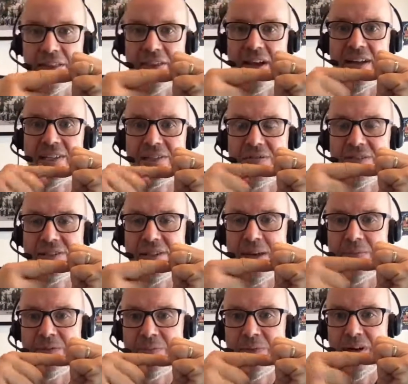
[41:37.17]
that's the
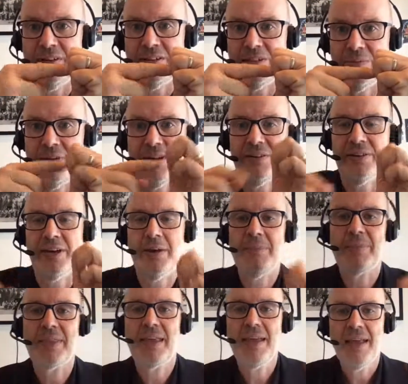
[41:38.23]
receptor binding domain, okay?
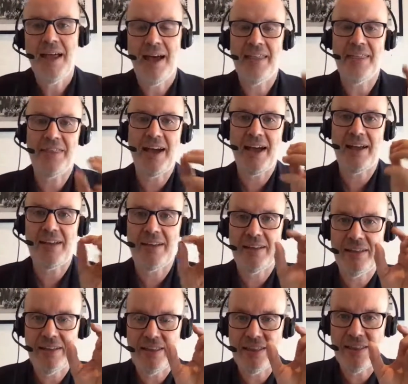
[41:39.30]
And that
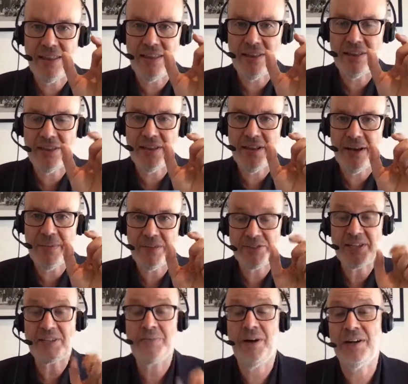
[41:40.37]
the
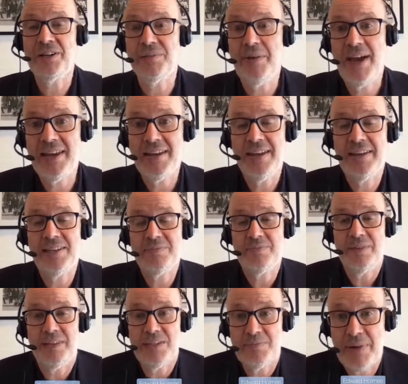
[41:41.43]
receptor binding domain in
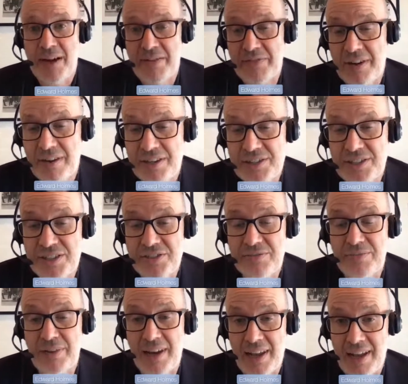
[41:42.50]
these bat viruses
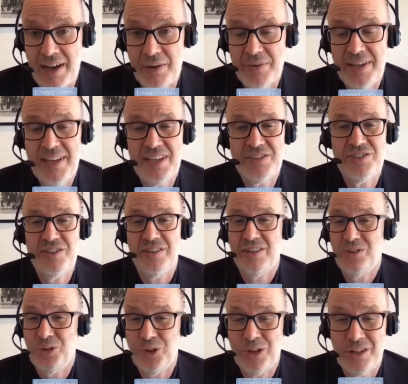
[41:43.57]
from Laos is
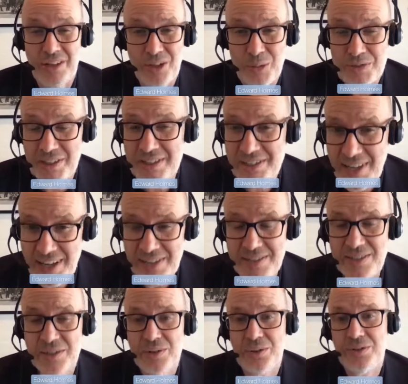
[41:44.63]
almost
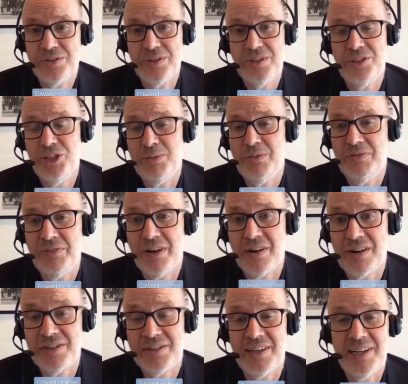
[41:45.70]
identical to the human
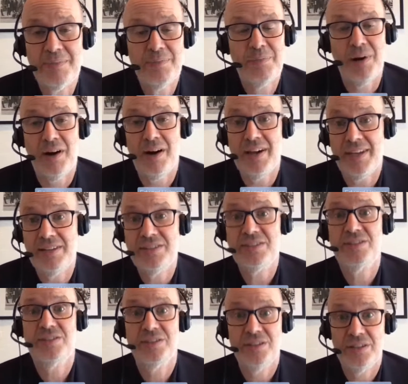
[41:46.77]
virus, and it binds
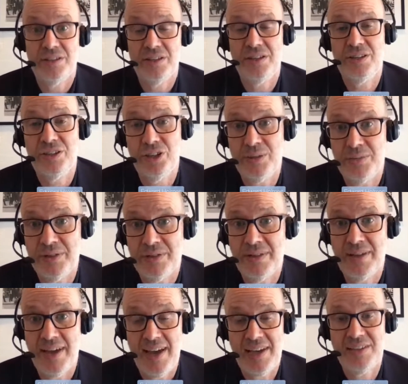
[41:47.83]
to the human
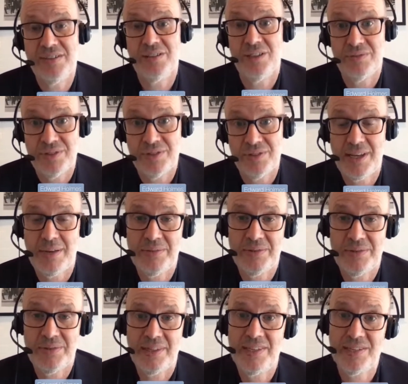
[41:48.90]
ACE2
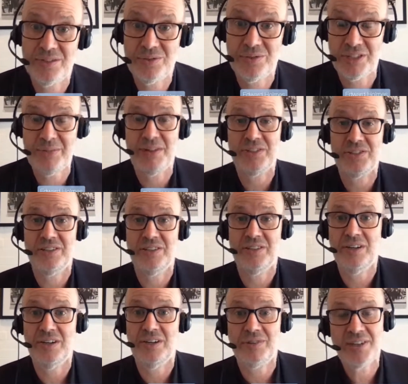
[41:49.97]
receptor. At least is what he mentioned, the
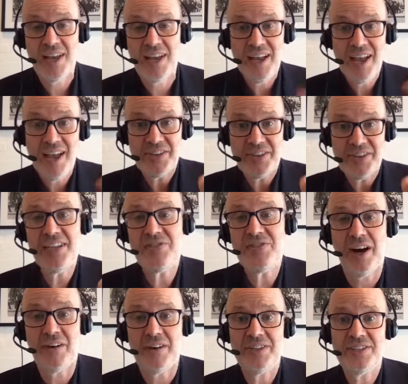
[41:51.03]
host range. So this
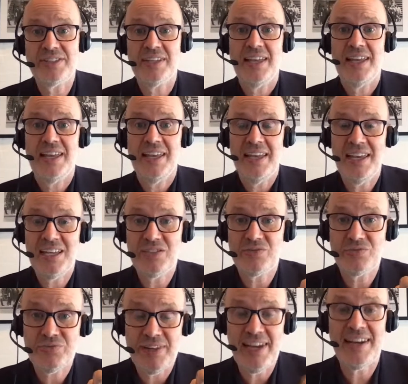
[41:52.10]
virus
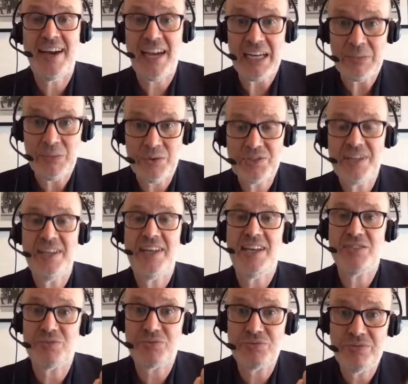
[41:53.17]
is in animals
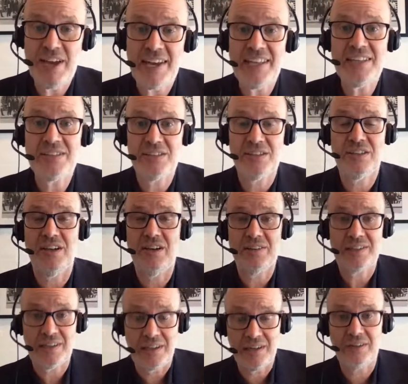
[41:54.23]
is ready to go.
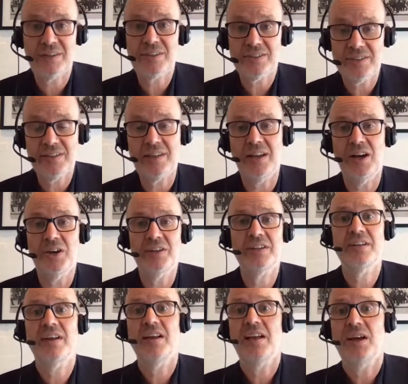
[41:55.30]
It's locked and
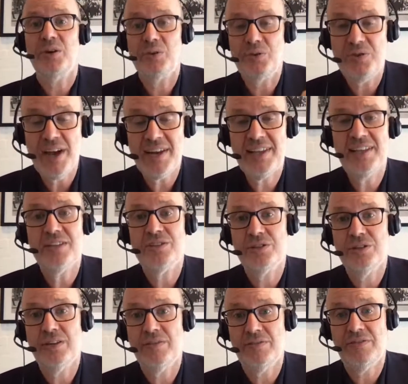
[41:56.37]
loaded, ready
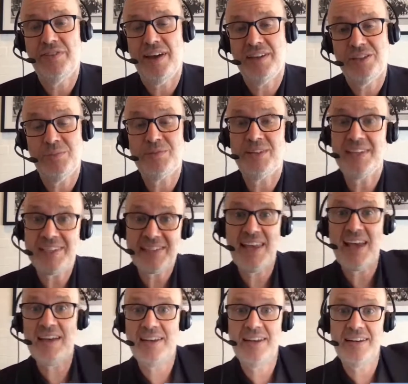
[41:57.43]
to infect humans, and it's
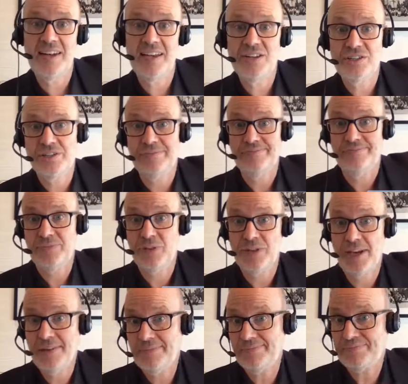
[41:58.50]
there in nature.
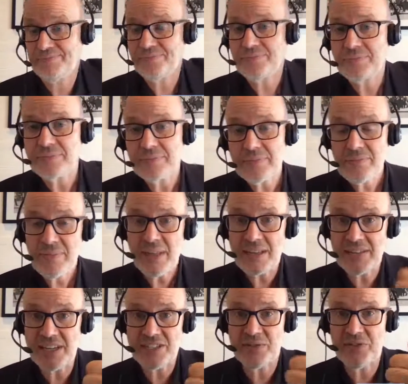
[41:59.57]
Okay.
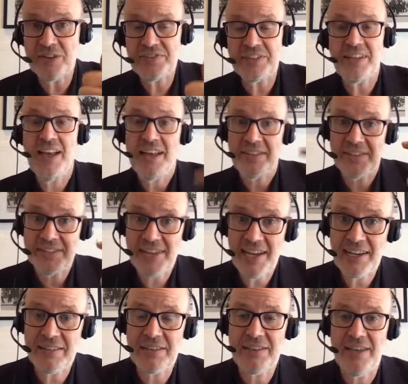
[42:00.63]
So that's the first thing. The
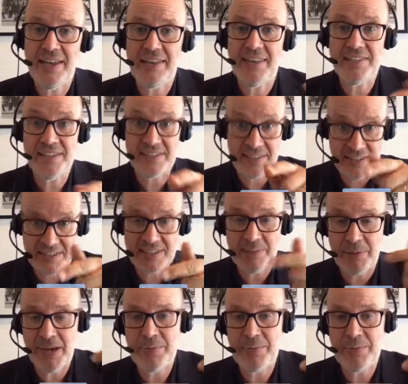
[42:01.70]
second thing, this is a